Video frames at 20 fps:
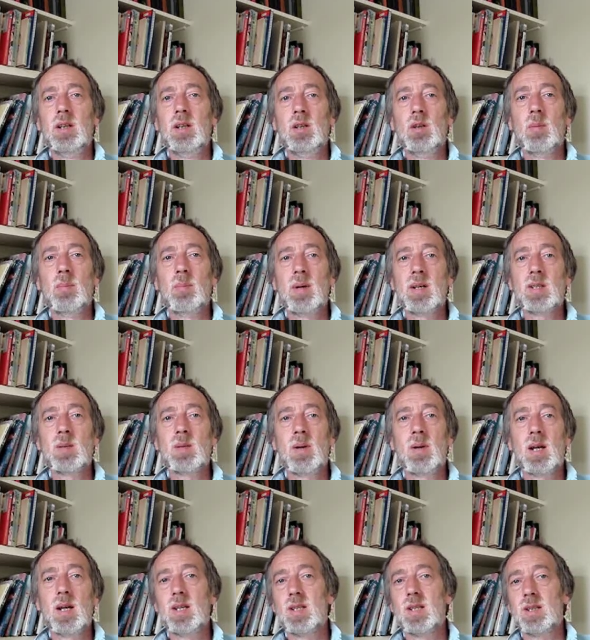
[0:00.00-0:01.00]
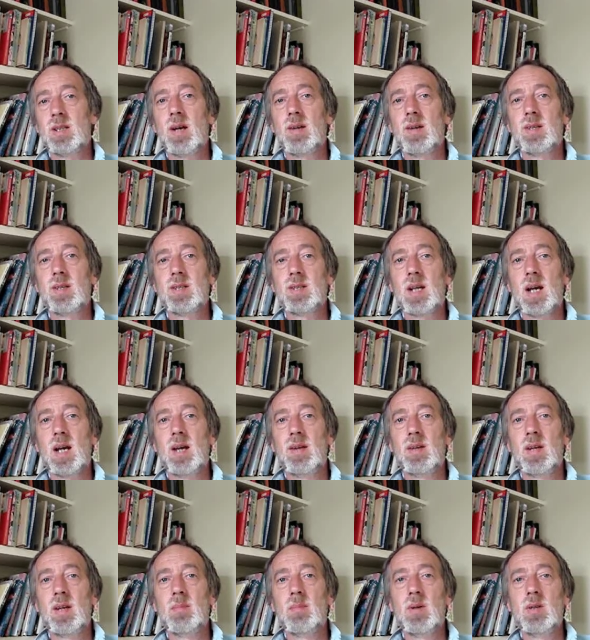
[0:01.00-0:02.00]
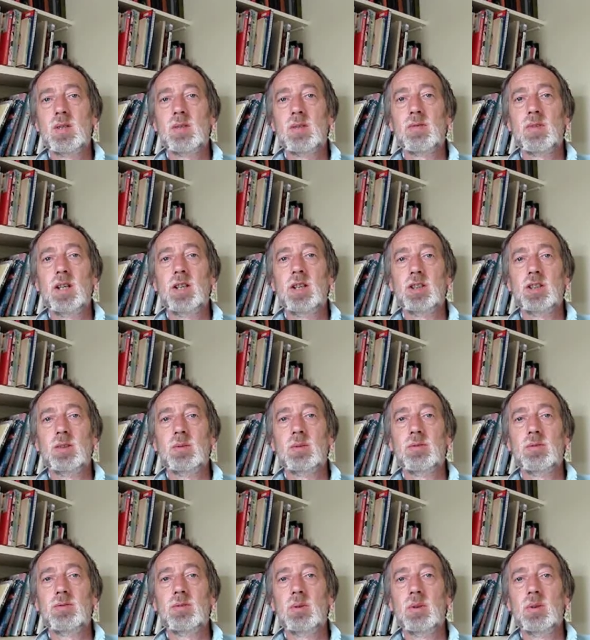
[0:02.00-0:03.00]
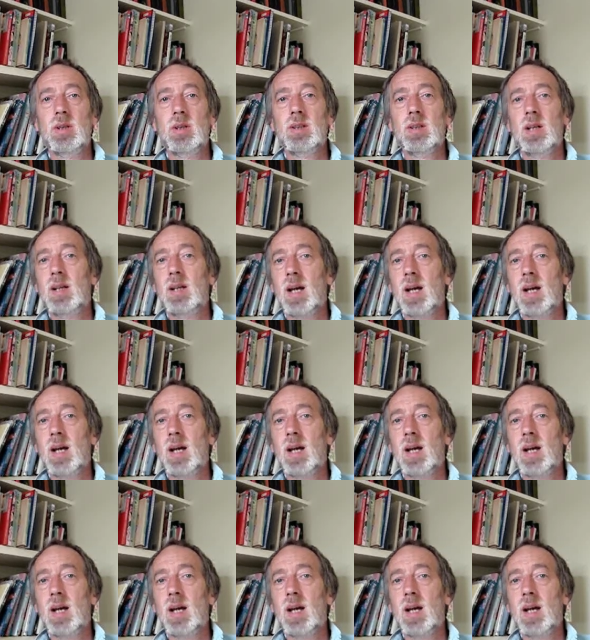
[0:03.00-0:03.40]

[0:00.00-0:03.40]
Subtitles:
you are better placed to understand their motivation to avoid